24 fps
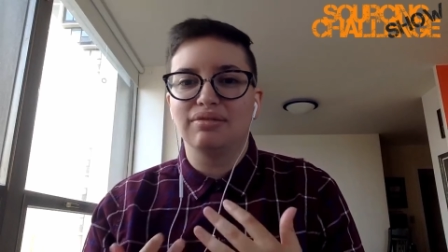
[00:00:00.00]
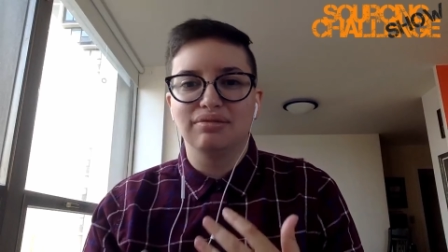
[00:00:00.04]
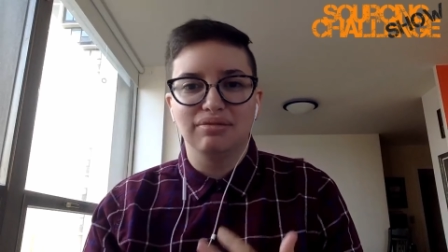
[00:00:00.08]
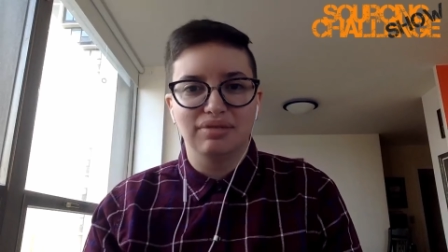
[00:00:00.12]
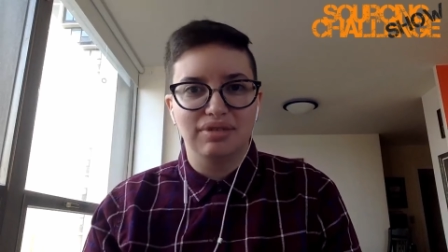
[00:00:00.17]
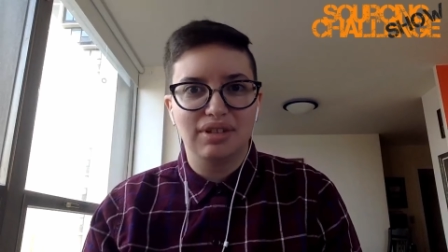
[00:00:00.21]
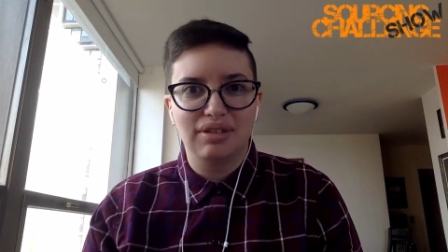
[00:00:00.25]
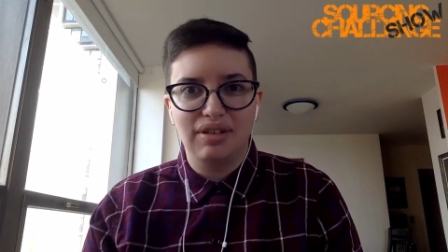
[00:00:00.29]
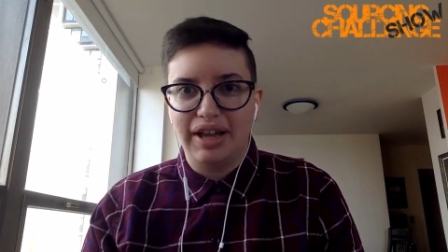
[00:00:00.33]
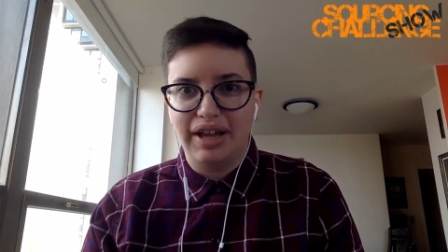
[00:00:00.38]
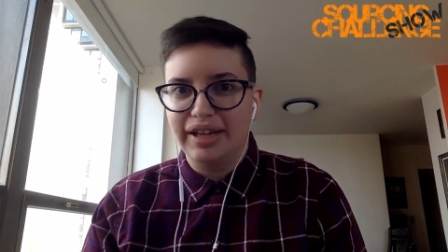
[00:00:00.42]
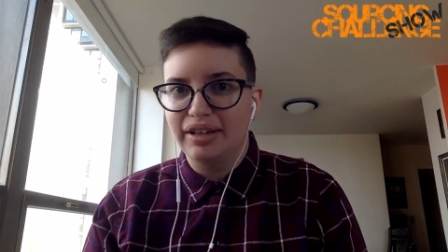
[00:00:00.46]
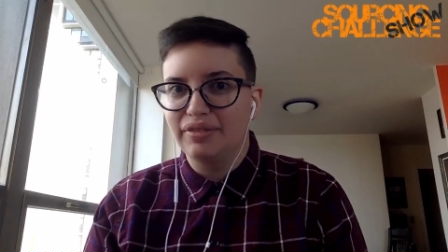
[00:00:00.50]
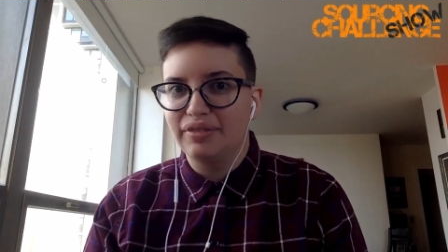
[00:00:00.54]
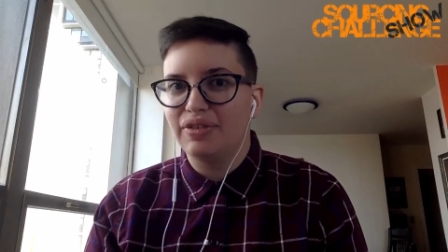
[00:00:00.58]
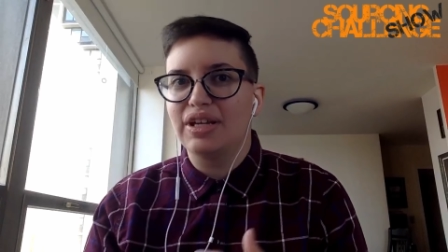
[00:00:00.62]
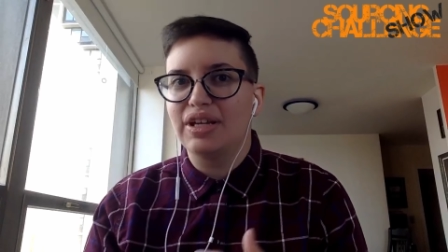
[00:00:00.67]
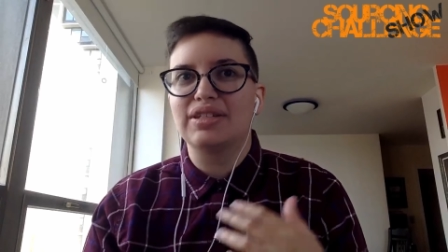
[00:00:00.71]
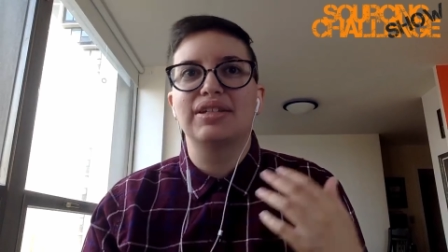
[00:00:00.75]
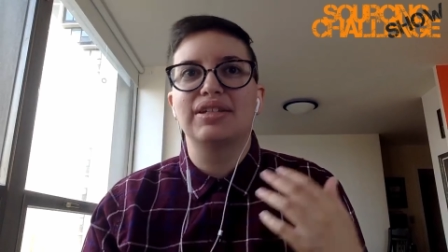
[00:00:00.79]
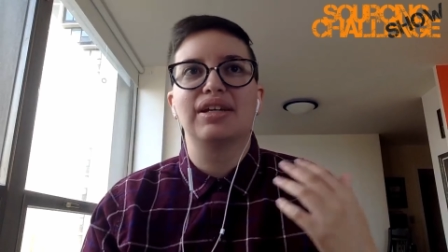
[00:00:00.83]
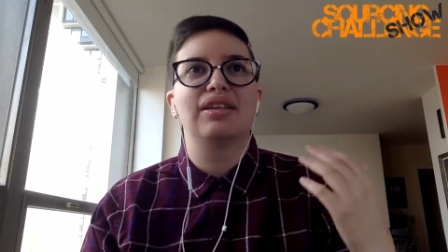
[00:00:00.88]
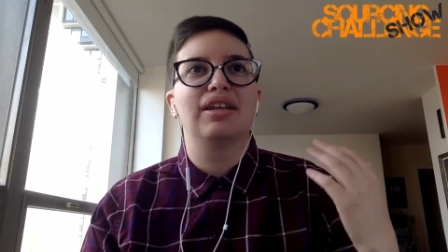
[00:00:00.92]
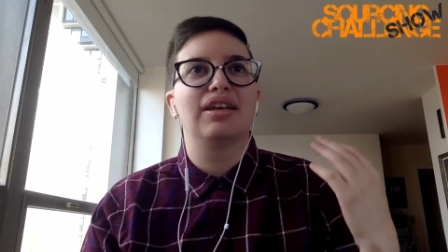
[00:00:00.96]
being
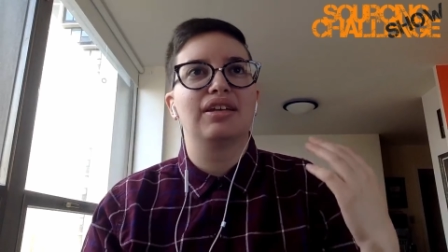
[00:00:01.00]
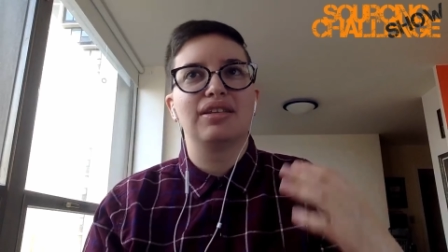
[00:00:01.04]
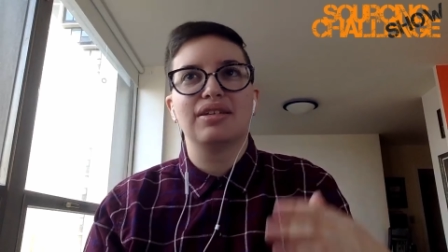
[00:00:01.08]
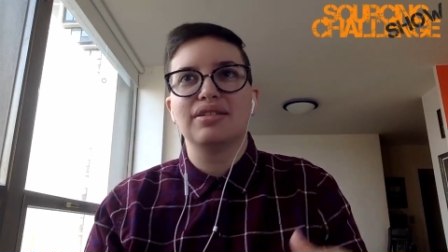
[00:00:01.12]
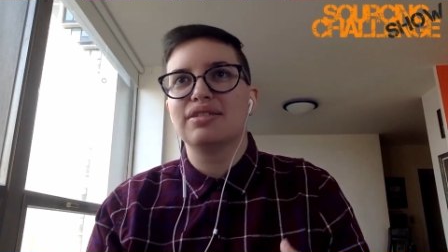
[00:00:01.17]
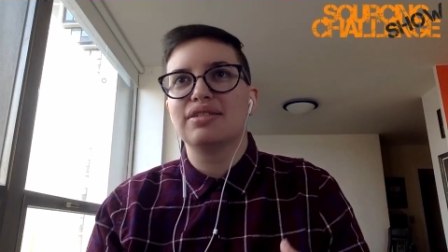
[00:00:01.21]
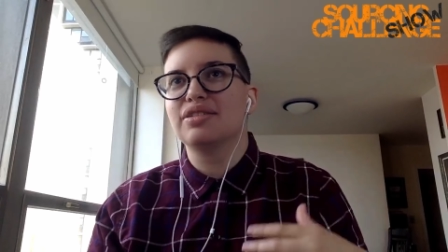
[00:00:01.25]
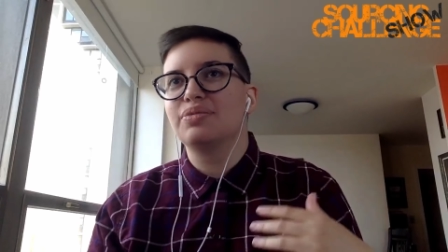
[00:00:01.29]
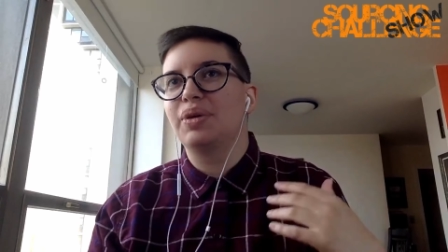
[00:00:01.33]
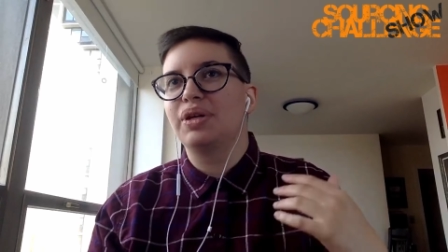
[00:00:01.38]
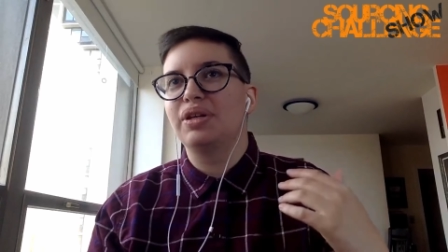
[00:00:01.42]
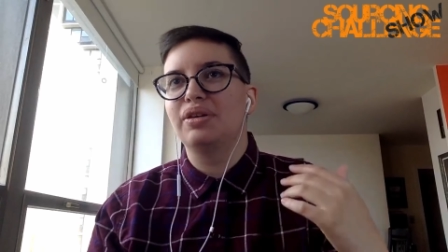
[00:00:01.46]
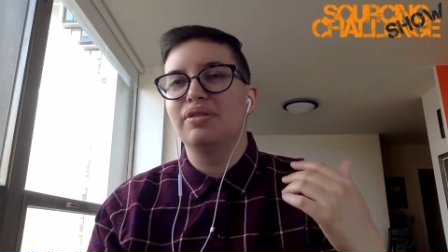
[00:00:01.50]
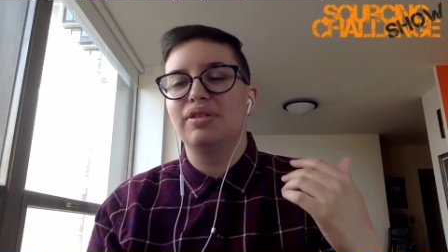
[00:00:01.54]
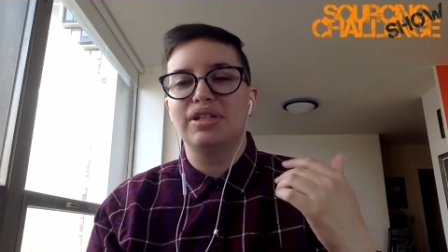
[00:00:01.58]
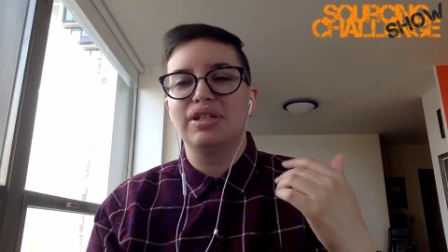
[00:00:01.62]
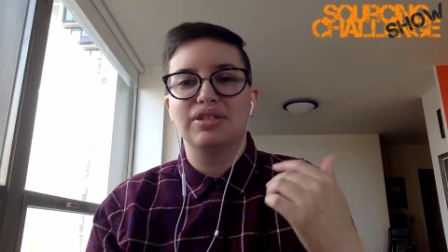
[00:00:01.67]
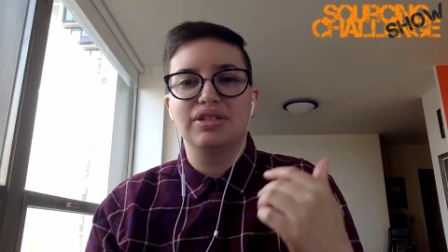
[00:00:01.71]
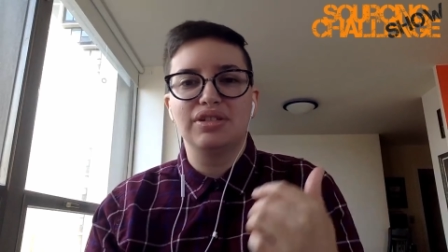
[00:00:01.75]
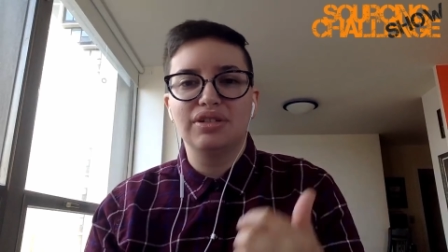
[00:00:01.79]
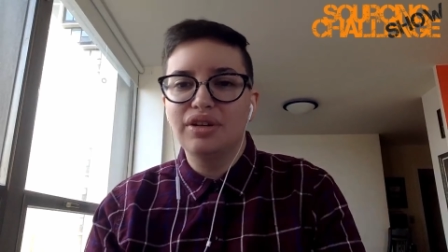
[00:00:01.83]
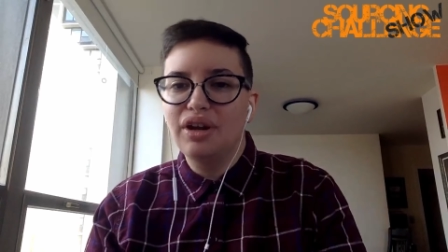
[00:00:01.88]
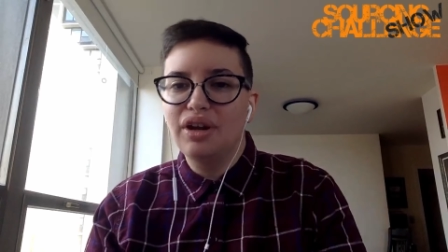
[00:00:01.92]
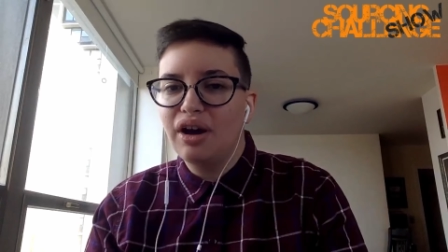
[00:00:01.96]
client facing, like this is what
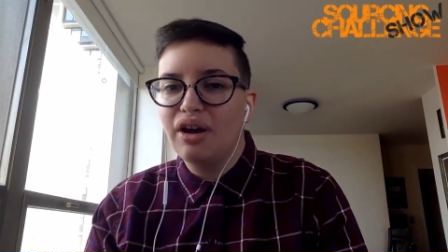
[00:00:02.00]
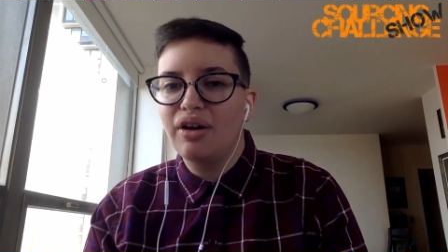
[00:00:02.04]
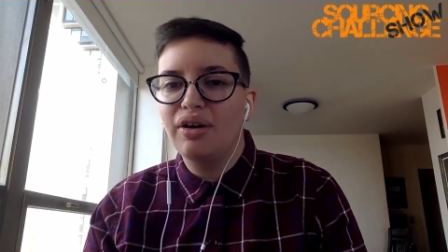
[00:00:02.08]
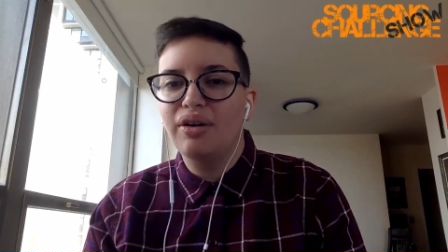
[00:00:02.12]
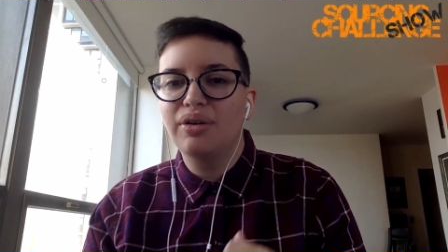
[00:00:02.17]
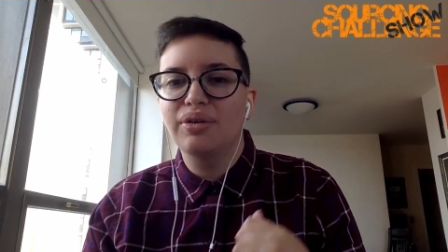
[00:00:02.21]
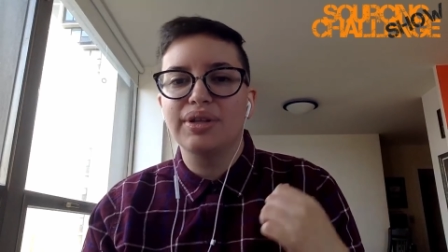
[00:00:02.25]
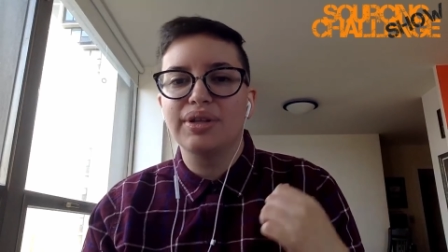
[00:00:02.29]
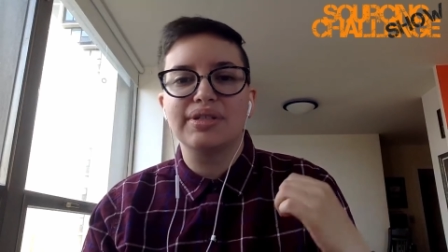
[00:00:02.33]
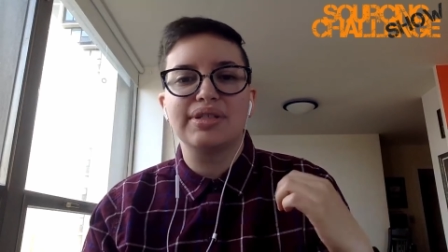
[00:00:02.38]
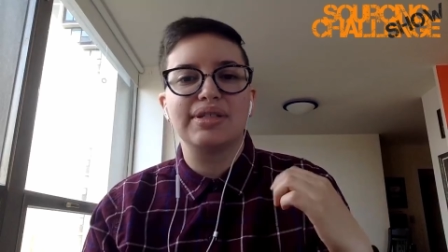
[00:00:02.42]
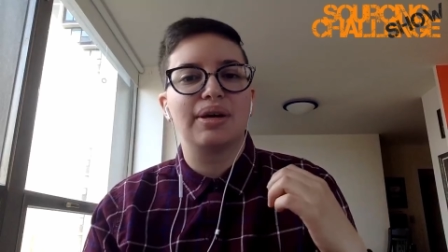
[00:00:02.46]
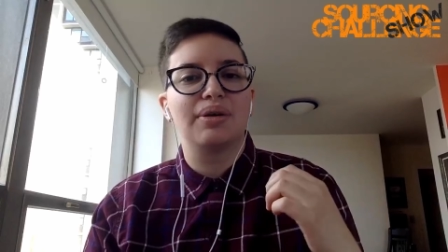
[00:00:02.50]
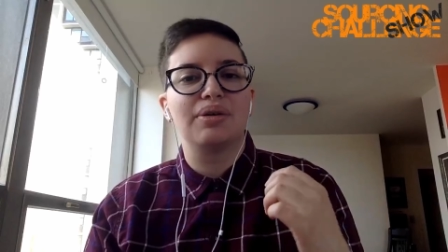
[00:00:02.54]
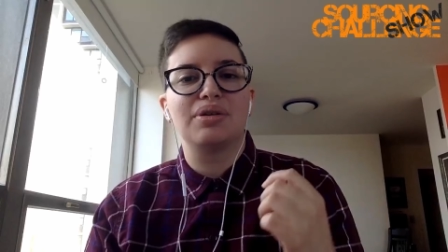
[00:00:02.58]
you need to know.